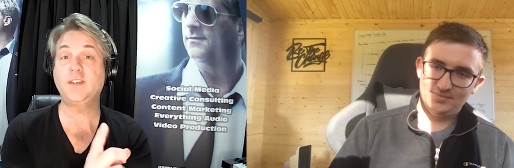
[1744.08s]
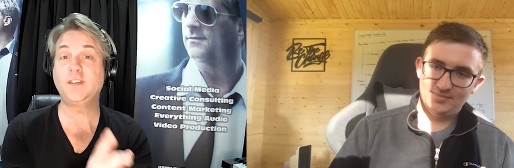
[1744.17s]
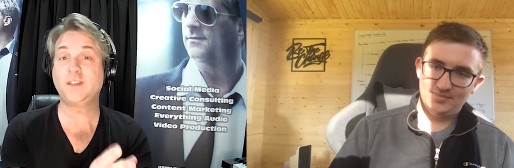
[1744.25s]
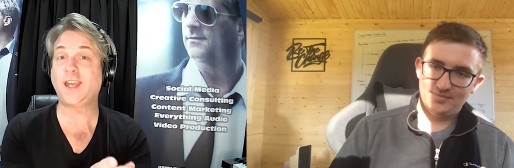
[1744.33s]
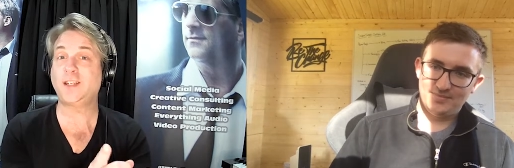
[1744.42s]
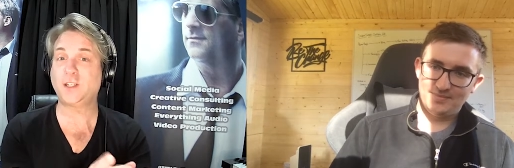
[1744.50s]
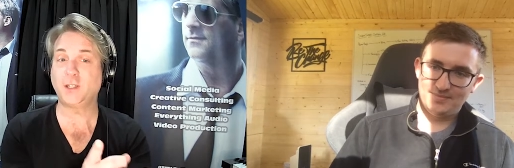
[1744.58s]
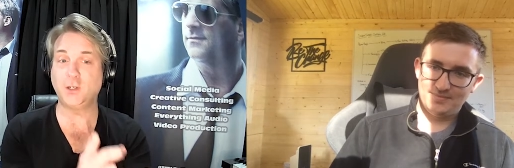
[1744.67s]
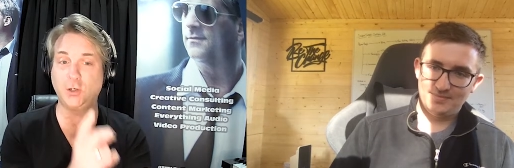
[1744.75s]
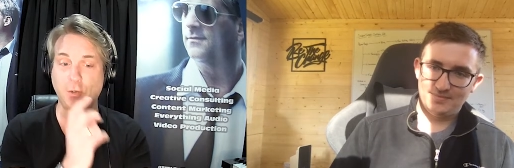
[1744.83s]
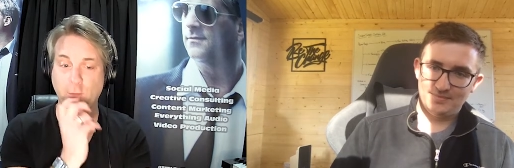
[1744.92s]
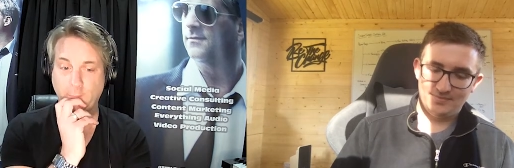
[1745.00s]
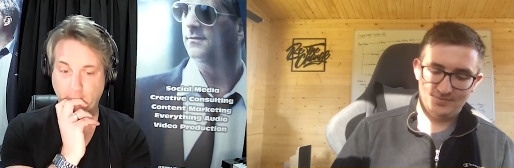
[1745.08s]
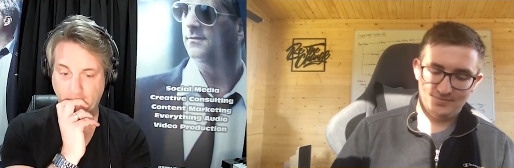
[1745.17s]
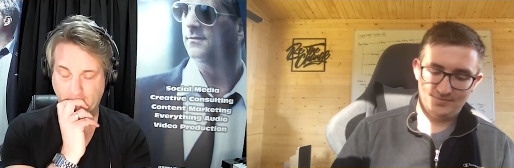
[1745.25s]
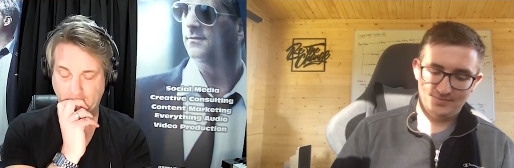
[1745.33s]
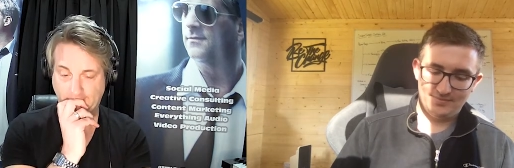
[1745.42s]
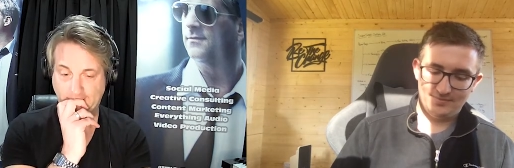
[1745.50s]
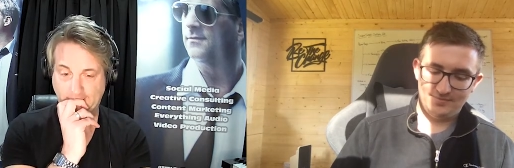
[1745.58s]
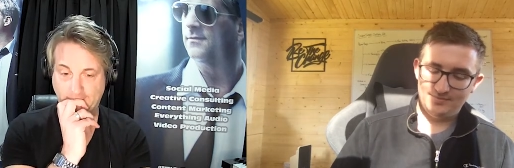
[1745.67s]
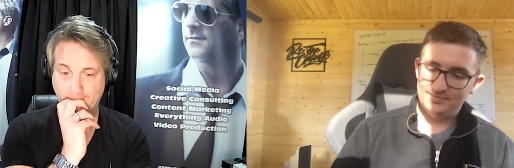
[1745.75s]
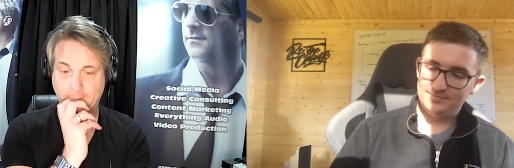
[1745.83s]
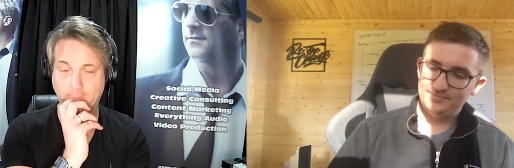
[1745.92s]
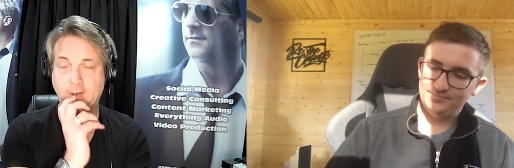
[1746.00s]
Speaker 1: is actually true.
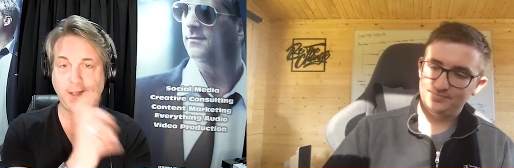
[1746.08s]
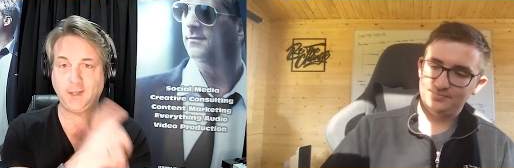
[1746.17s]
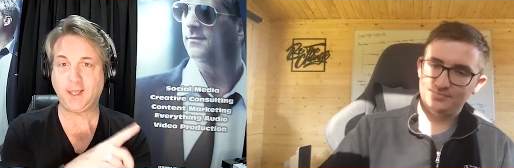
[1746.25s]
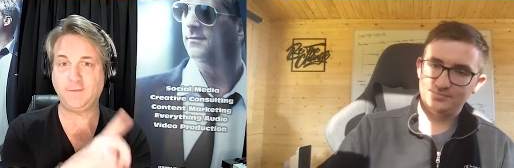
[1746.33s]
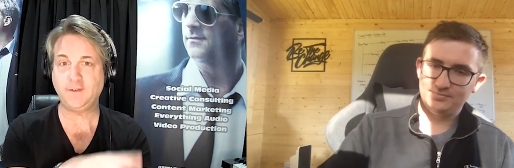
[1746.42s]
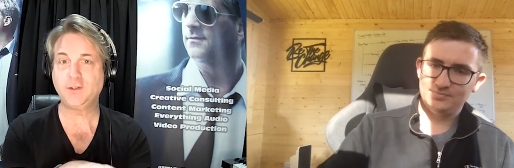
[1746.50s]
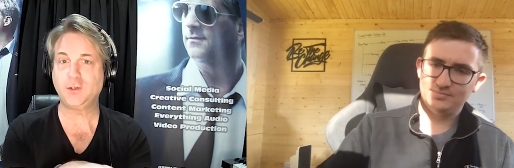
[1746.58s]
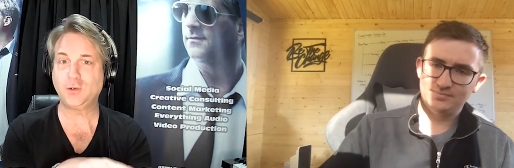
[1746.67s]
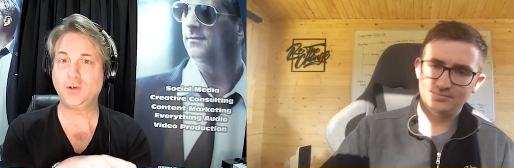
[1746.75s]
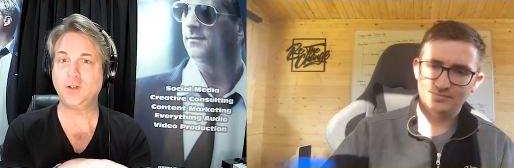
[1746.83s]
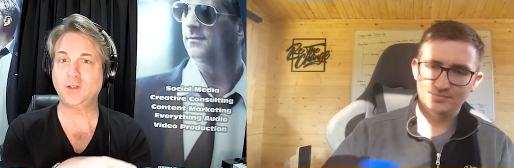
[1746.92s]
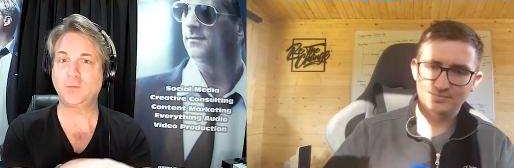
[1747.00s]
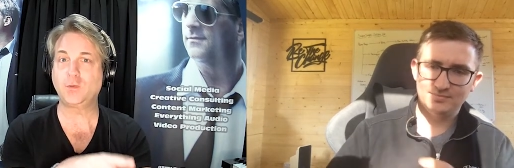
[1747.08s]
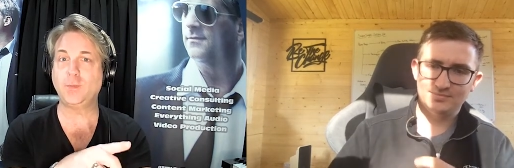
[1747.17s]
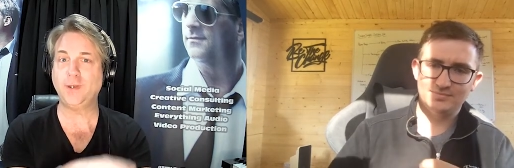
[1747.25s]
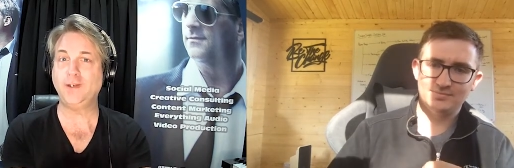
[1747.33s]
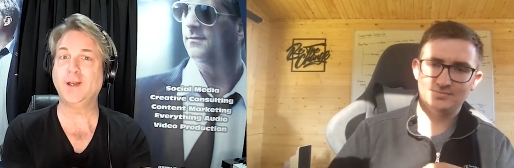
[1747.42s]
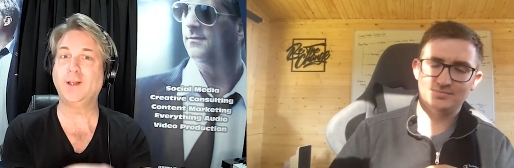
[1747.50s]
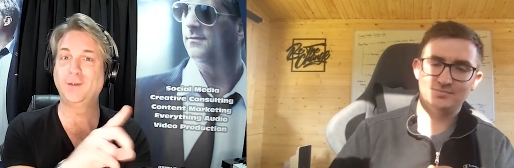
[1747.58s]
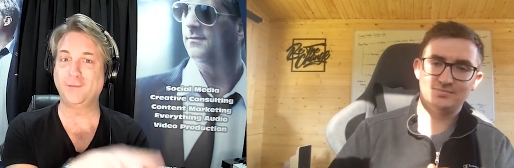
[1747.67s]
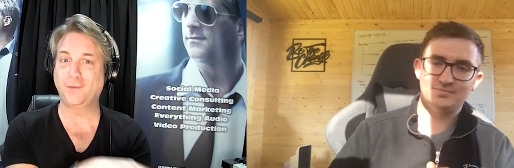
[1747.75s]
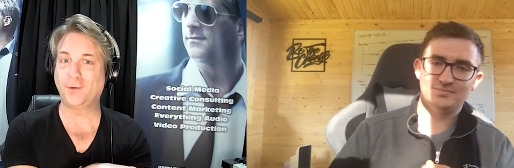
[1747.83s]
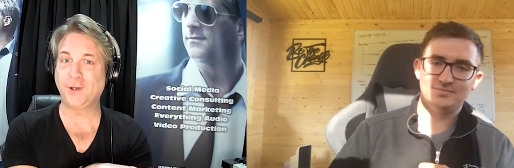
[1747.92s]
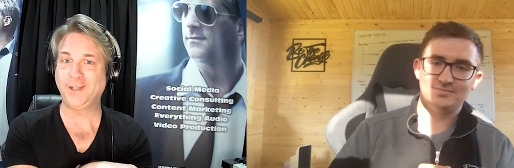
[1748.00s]
Um, my life insurance would be null and
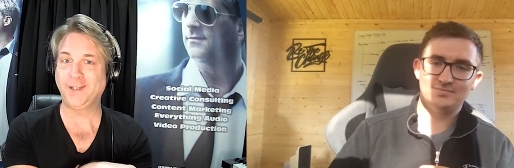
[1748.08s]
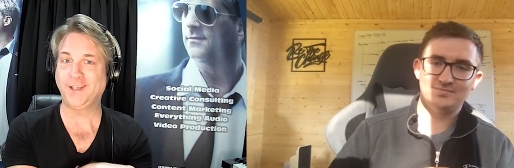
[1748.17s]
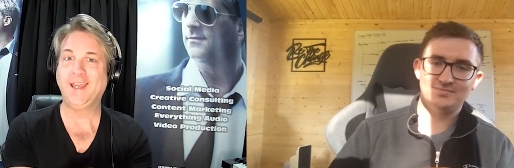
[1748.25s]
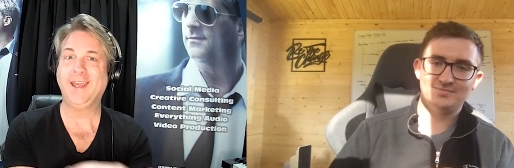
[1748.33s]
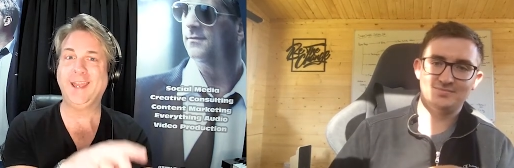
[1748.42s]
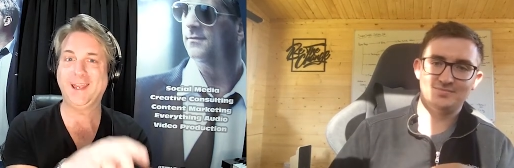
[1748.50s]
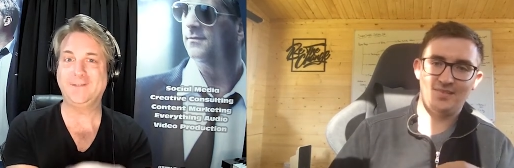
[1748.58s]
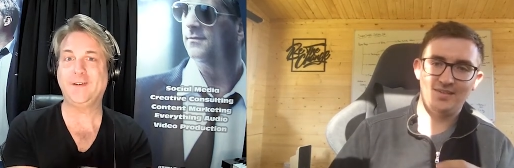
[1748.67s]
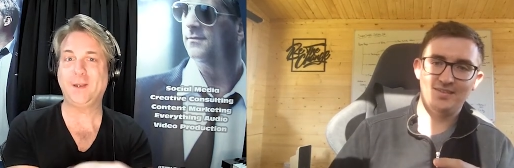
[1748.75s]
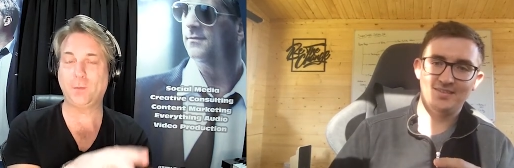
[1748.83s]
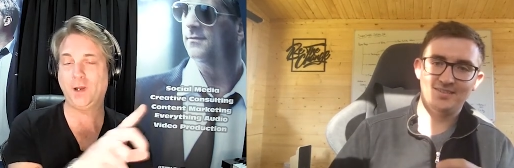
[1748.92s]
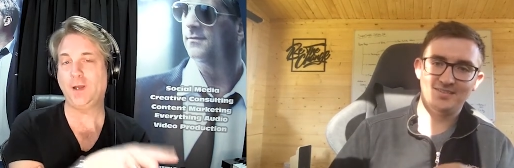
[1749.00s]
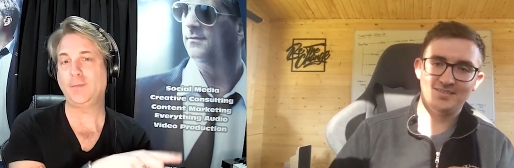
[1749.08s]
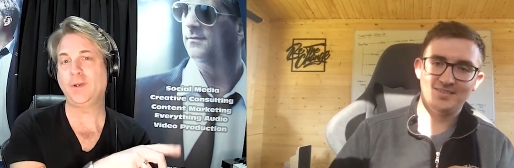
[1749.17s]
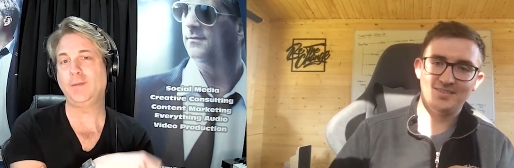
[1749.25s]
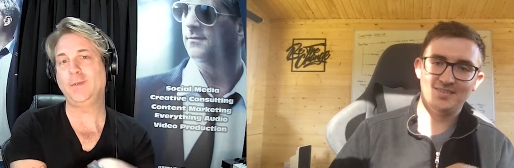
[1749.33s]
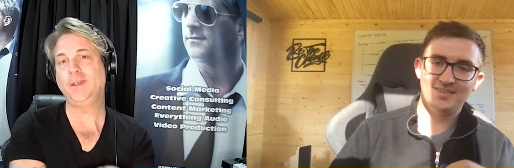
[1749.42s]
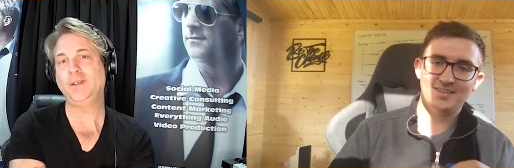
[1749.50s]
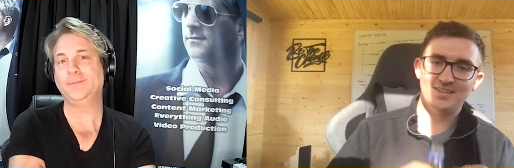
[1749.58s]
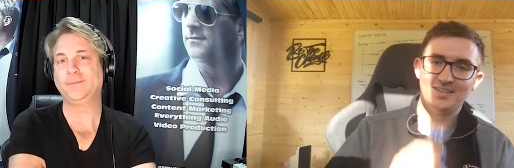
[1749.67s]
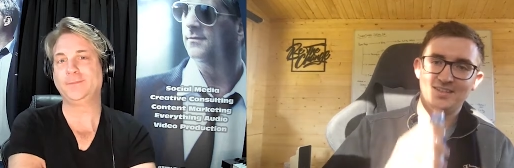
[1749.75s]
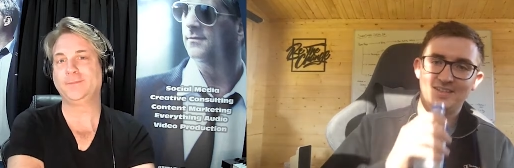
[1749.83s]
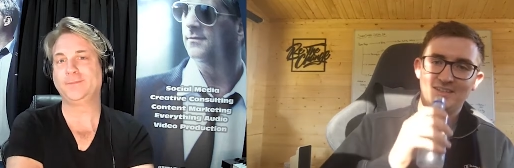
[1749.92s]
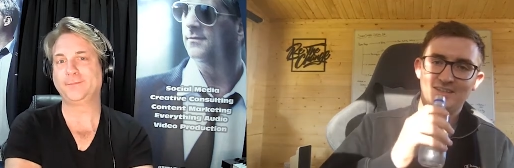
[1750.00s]
void if I went up on a plane.
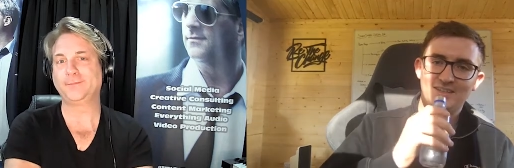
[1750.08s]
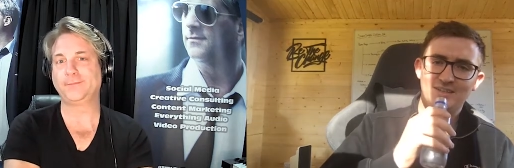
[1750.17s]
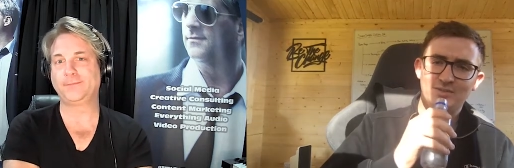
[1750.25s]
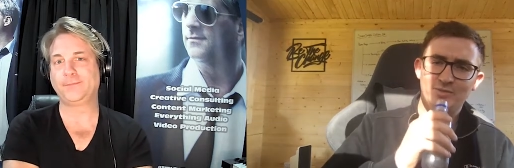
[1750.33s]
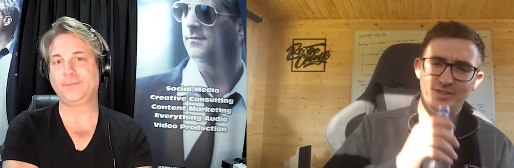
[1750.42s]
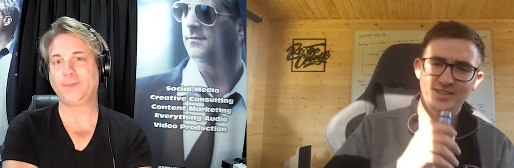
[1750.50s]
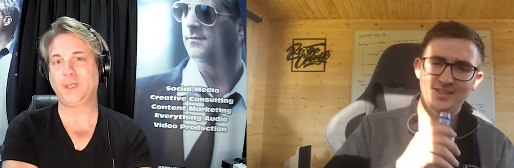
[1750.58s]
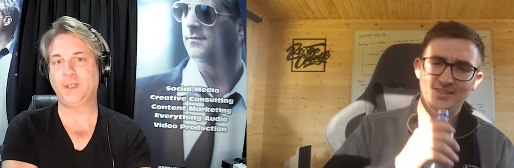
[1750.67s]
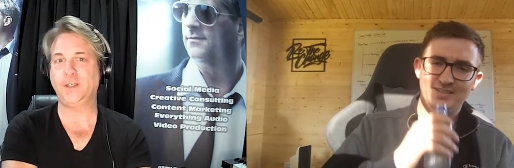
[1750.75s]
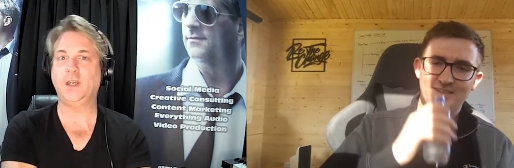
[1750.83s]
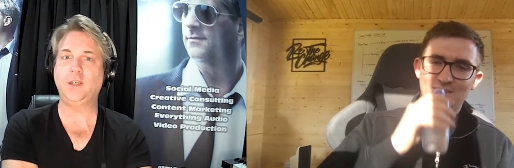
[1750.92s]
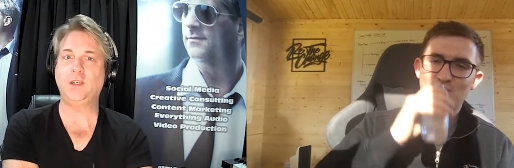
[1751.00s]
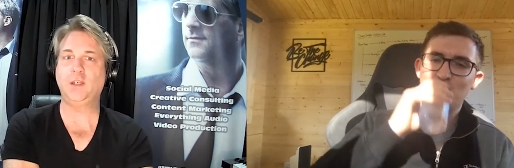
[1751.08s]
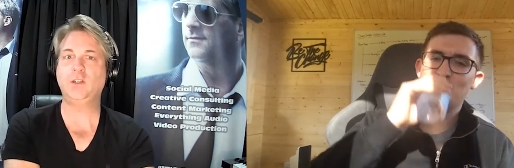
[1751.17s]
Really? And, and and